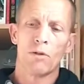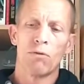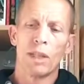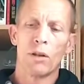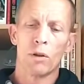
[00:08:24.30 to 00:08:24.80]
is
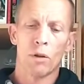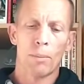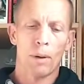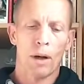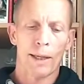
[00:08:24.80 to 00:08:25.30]
really good on
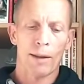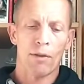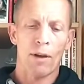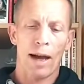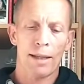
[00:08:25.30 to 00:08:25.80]
applying
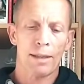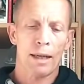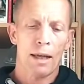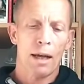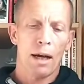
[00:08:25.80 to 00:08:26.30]

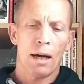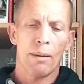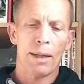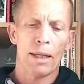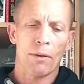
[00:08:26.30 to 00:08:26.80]
that.
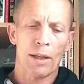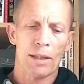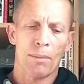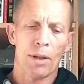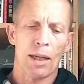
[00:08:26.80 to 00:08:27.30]
I mean, I
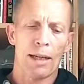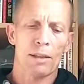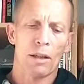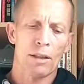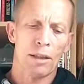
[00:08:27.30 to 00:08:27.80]
think some of the
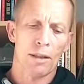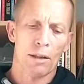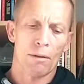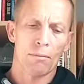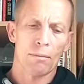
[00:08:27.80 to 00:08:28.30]
exercises
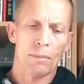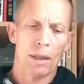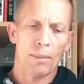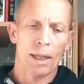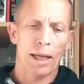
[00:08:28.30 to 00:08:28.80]
are,
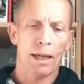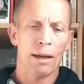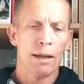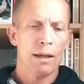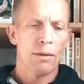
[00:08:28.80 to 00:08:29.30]

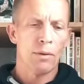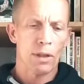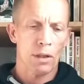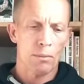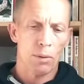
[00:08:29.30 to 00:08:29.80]
here, for
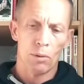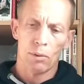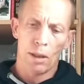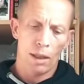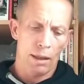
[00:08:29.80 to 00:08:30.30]
example,